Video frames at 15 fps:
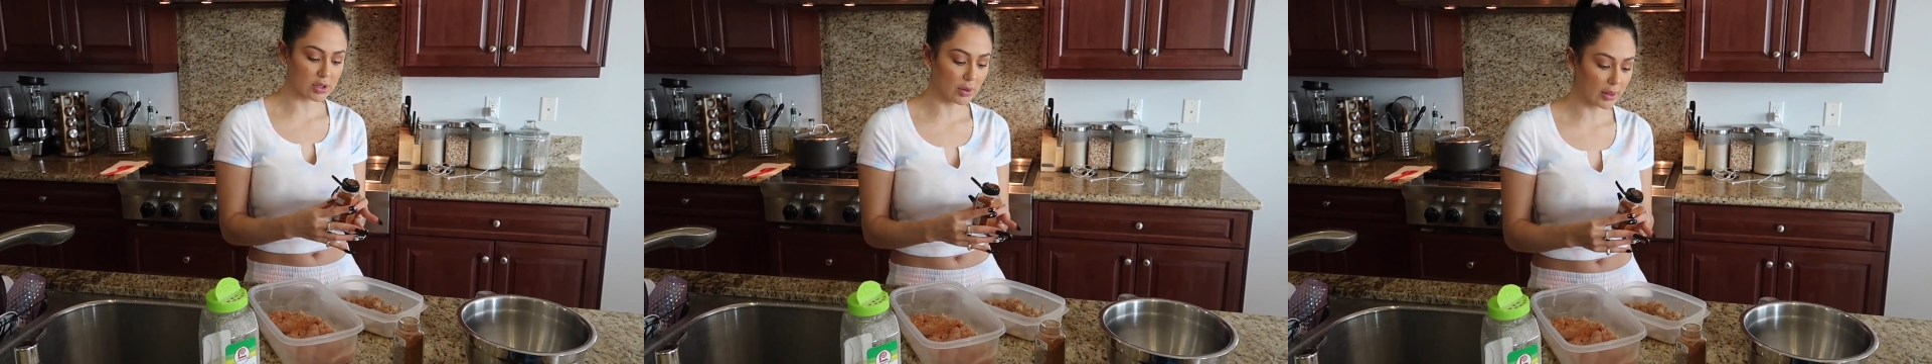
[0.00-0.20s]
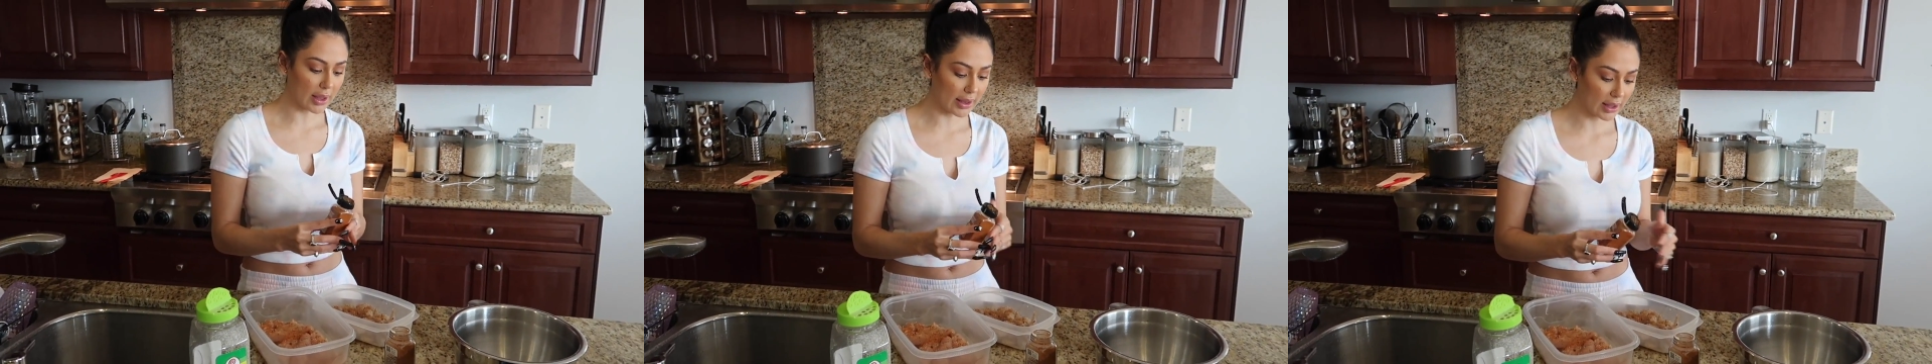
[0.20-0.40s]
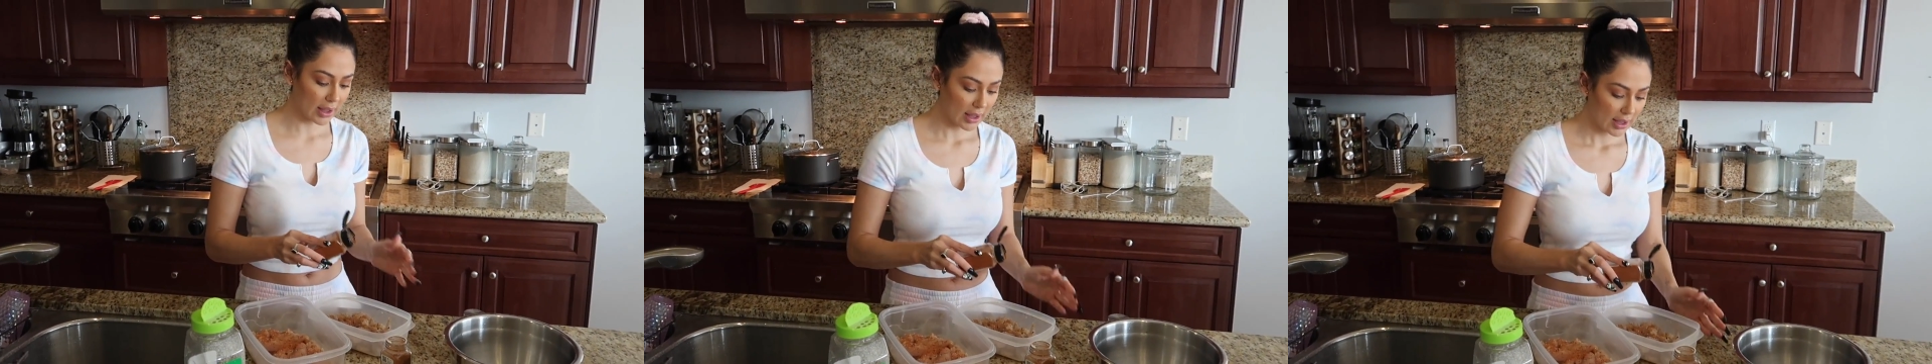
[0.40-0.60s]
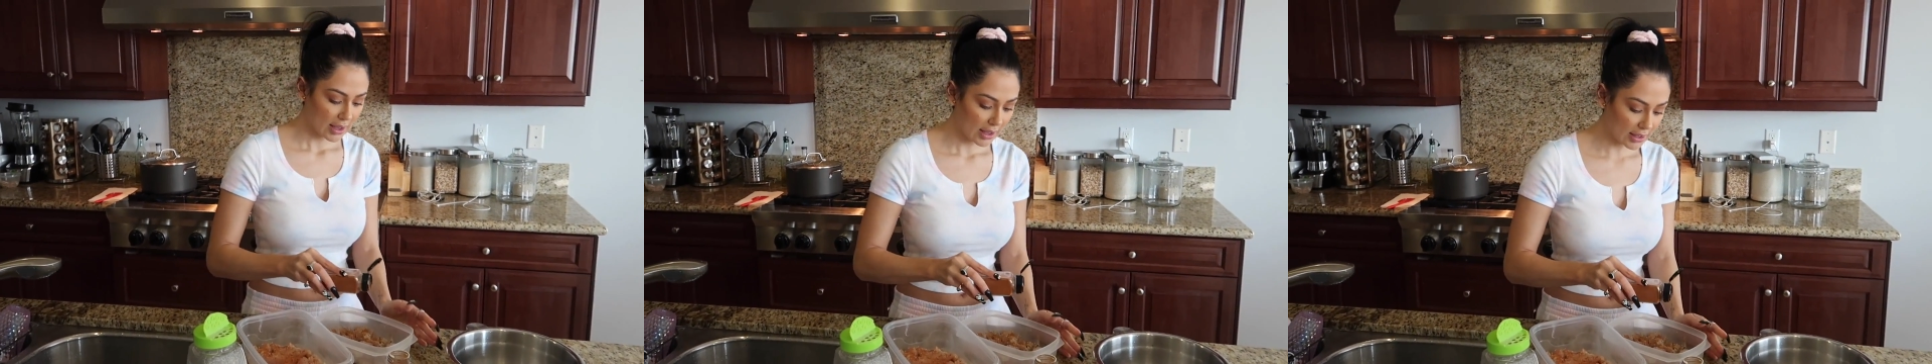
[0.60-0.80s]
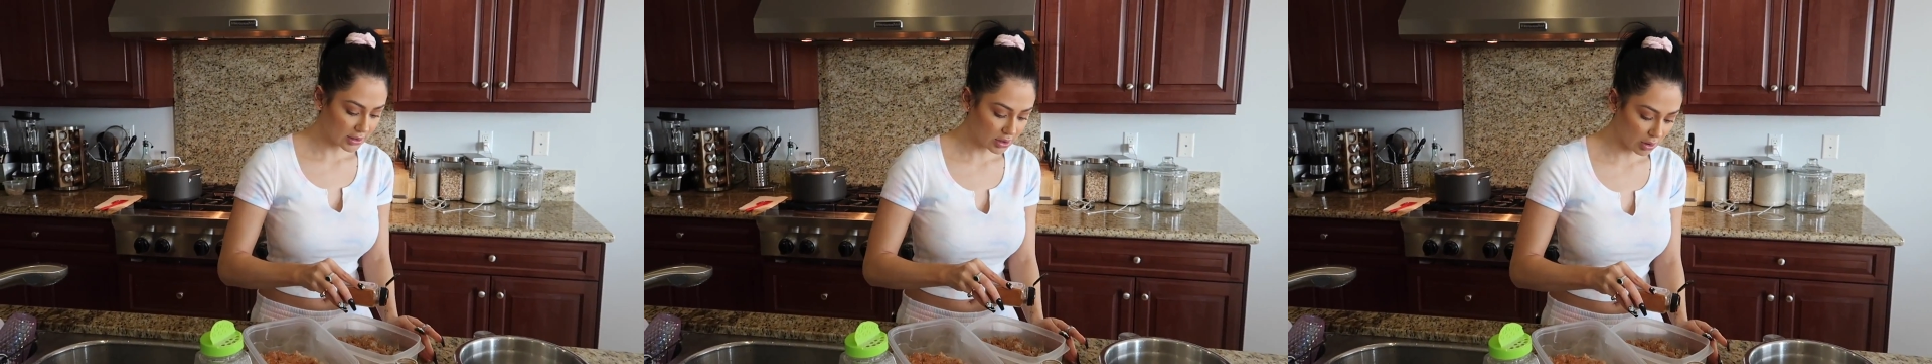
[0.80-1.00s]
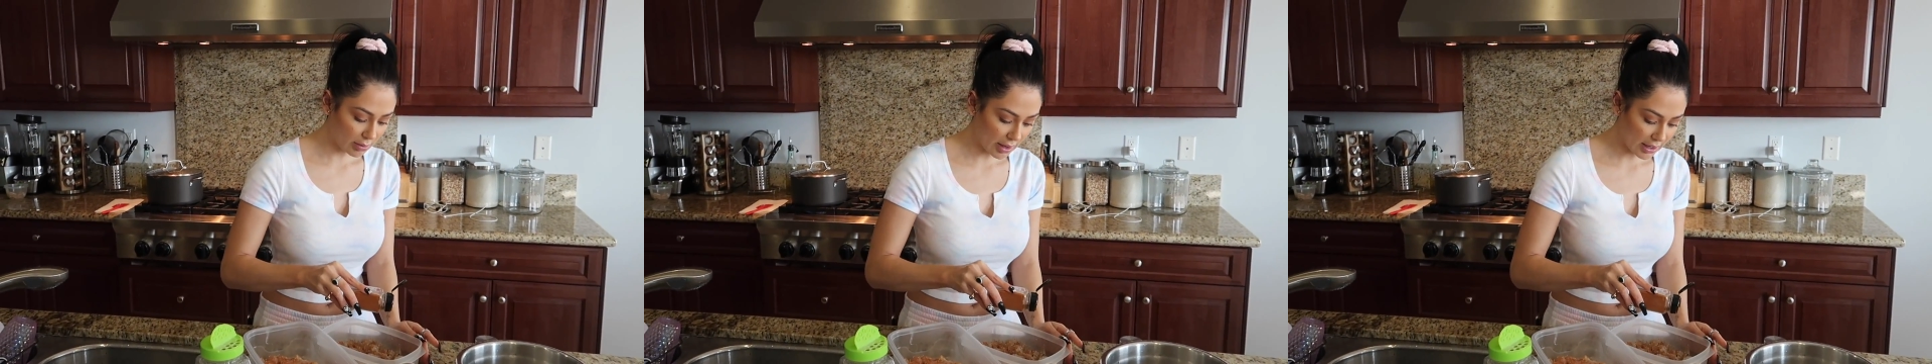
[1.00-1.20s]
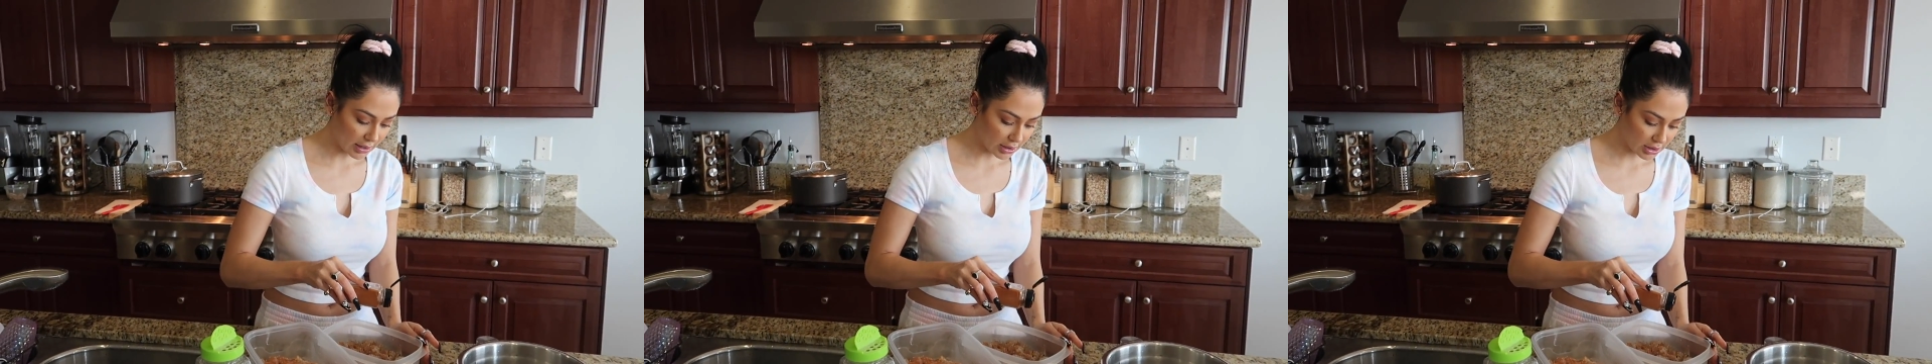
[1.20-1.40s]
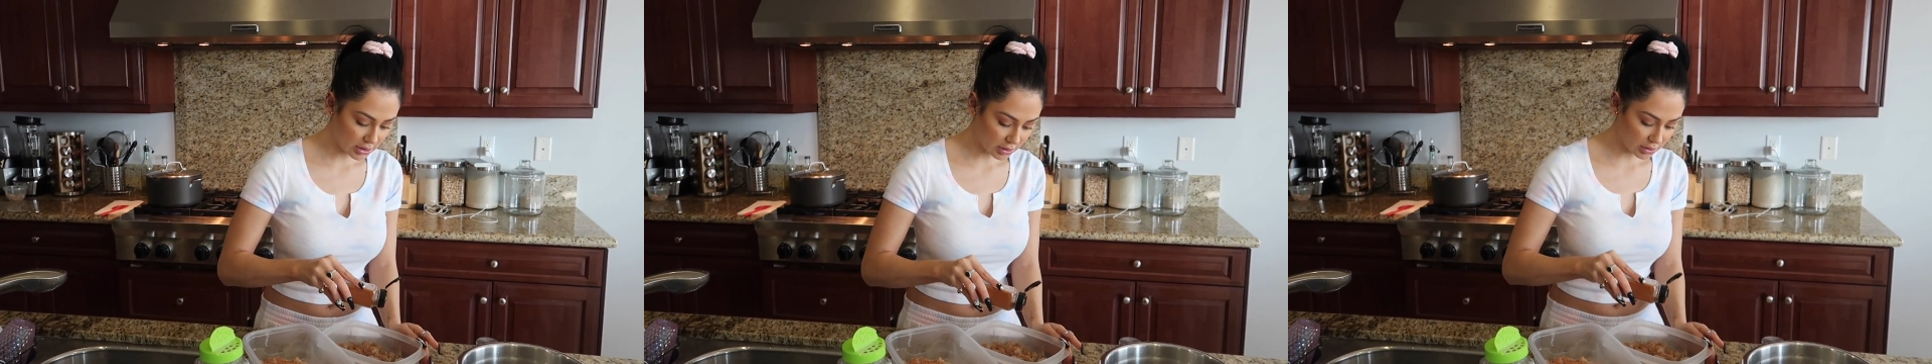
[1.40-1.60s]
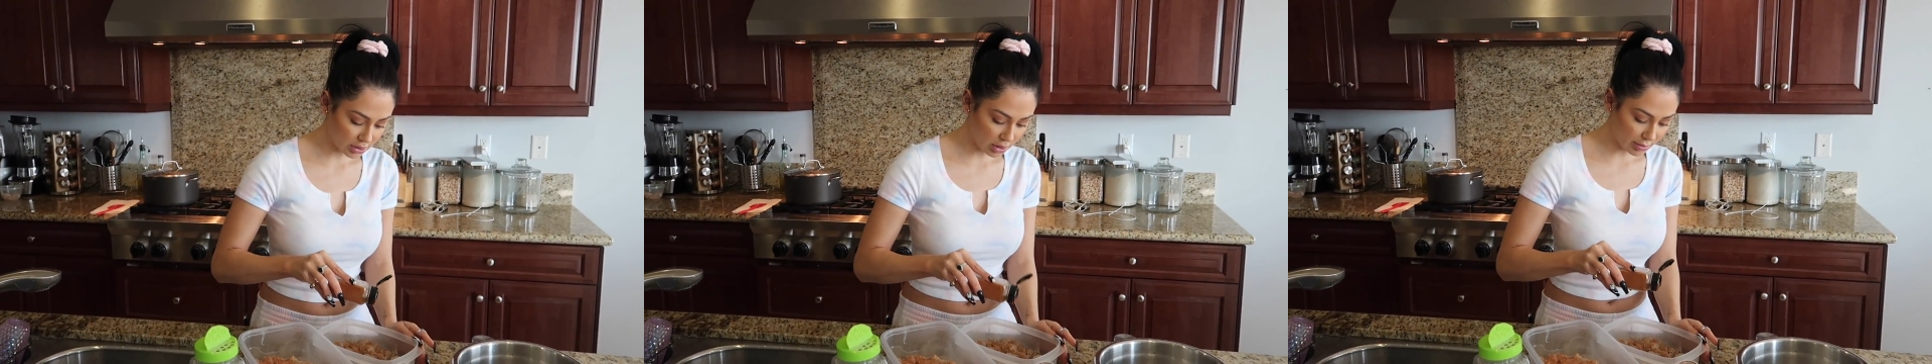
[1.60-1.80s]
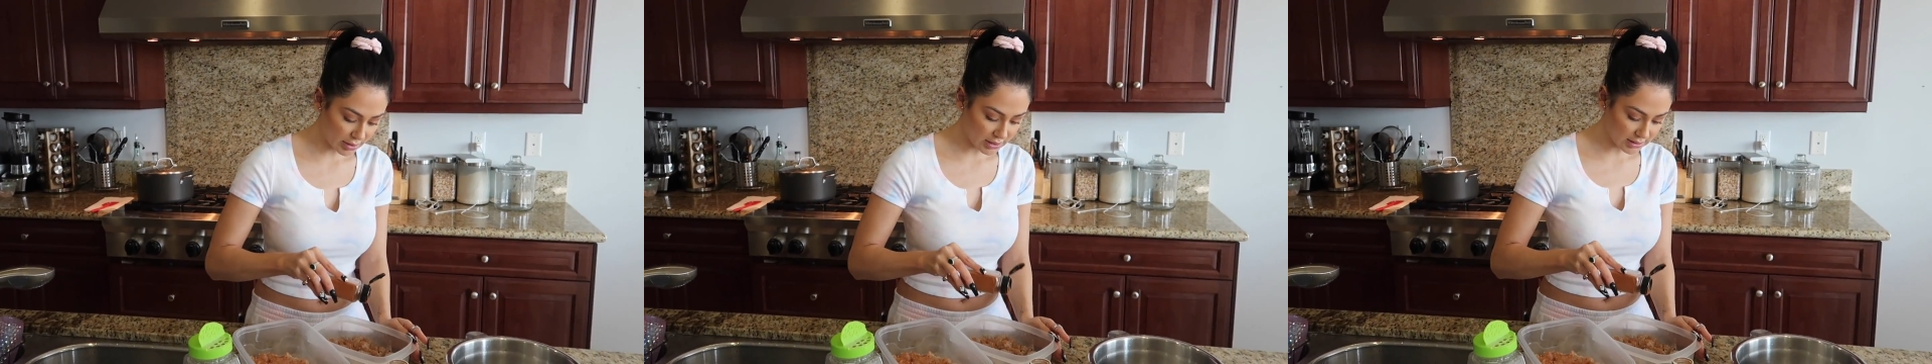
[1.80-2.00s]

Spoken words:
So like it don't matter. So don't be